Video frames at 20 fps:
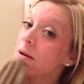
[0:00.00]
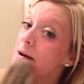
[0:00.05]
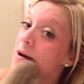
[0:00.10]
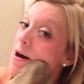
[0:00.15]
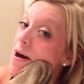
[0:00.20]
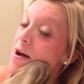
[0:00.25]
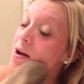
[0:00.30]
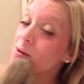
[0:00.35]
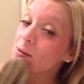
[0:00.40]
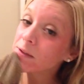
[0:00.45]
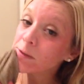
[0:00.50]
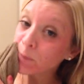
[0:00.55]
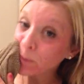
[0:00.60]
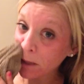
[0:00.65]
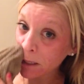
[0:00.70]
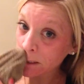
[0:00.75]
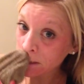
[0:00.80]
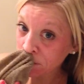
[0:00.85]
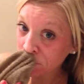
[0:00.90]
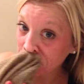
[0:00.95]
I was
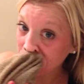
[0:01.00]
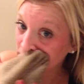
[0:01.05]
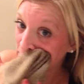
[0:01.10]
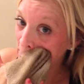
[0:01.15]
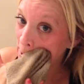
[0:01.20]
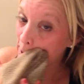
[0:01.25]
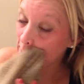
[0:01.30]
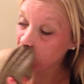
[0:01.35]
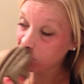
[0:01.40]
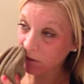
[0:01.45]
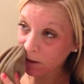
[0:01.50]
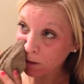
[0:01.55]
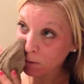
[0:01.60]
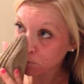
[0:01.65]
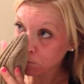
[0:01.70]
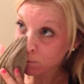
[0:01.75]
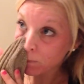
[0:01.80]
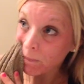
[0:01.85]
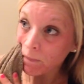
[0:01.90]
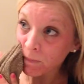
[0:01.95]
blessed with not having
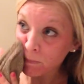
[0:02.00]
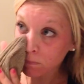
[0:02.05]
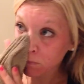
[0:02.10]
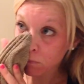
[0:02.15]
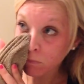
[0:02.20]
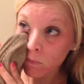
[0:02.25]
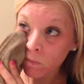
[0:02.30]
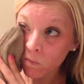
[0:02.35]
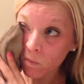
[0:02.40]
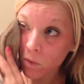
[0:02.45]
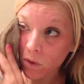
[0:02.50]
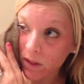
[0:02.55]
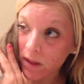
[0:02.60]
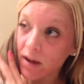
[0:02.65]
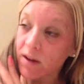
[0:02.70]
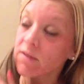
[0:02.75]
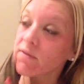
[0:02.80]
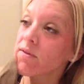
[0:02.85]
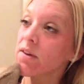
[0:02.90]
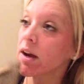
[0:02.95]

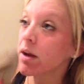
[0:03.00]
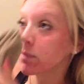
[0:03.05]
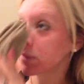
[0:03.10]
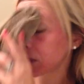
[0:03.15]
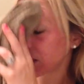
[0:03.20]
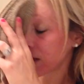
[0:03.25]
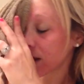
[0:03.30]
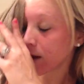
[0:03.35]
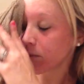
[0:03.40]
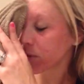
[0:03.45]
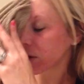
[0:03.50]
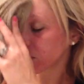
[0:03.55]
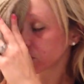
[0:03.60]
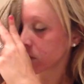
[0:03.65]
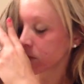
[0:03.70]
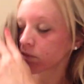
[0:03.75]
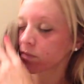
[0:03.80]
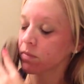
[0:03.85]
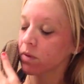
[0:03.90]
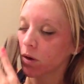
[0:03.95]
really very many eyebrows,
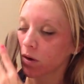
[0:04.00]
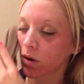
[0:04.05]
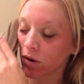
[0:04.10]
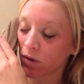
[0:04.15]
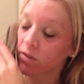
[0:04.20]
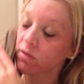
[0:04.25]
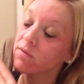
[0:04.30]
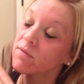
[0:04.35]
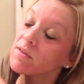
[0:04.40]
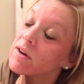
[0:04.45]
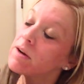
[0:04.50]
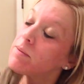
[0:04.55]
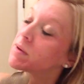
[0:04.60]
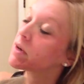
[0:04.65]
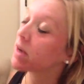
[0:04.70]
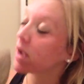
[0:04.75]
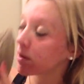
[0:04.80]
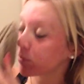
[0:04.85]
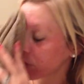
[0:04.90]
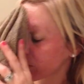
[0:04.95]
or very
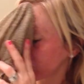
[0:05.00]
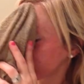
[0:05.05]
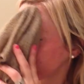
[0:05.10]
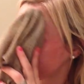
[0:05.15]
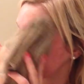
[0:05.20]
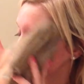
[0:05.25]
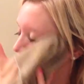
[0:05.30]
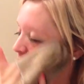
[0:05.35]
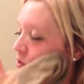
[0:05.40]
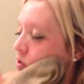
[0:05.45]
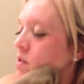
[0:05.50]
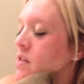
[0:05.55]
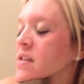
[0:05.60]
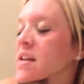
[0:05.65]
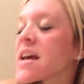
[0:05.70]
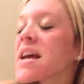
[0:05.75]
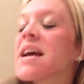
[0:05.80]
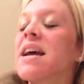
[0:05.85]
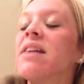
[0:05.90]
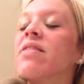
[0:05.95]
many eyebrow hairs I should
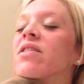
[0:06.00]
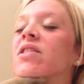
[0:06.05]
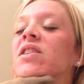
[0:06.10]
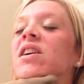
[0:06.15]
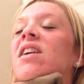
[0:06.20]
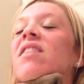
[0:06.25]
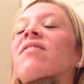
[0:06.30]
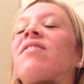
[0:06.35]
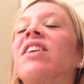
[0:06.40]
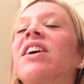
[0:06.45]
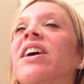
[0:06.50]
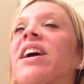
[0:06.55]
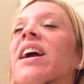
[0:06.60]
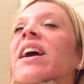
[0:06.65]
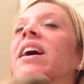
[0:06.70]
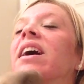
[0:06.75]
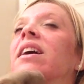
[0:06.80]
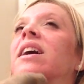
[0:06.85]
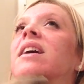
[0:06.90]
say, and they're not very